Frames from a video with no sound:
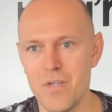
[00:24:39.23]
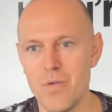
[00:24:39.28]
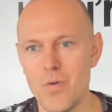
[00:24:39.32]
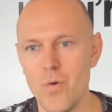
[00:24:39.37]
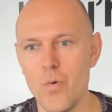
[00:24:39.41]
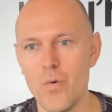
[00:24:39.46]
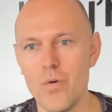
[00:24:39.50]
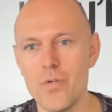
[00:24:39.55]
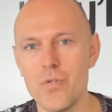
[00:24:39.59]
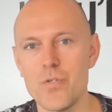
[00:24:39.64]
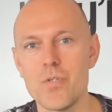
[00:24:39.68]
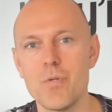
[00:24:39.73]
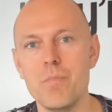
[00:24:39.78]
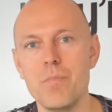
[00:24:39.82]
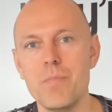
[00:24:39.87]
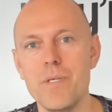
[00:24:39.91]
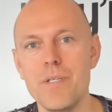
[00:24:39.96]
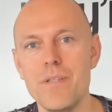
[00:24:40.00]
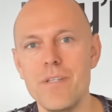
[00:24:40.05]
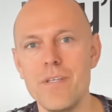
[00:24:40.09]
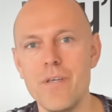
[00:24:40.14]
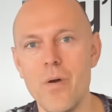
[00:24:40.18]
going to
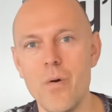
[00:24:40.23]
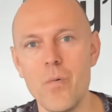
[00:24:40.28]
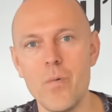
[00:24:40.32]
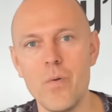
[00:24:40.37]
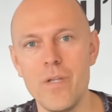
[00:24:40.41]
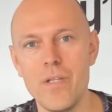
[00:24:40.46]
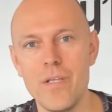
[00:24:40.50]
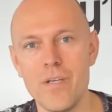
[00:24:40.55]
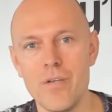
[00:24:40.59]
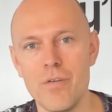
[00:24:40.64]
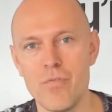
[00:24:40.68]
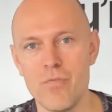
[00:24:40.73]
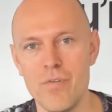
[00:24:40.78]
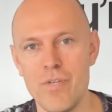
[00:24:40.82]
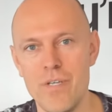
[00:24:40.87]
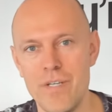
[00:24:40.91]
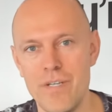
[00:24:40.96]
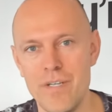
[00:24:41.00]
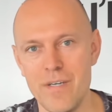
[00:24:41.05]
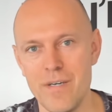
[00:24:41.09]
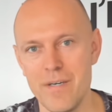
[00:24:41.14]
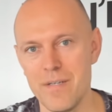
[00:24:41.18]
be the only
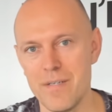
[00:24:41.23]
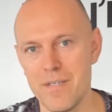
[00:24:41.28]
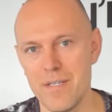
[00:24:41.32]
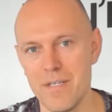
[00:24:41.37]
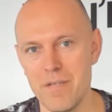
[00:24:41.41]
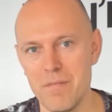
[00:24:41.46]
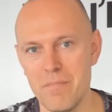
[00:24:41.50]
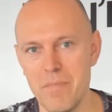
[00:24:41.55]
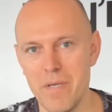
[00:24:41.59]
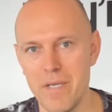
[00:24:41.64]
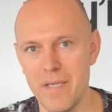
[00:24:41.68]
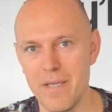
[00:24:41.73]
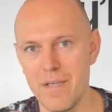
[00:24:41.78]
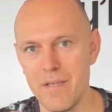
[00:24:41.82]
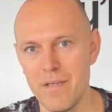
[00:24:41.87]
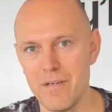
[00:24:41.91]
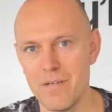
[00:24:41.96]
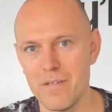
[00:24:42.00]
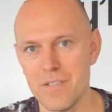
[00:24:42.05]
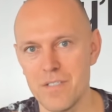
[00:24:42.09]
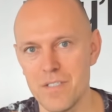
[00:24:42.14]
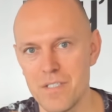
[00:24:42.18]
ingredient in
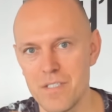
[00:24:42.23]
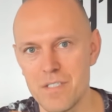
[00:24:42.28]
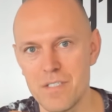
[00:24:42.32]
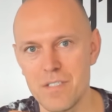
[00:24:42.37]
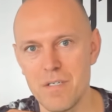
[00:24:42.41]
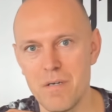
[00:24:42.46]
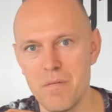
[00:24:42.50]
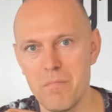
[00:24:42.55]
making us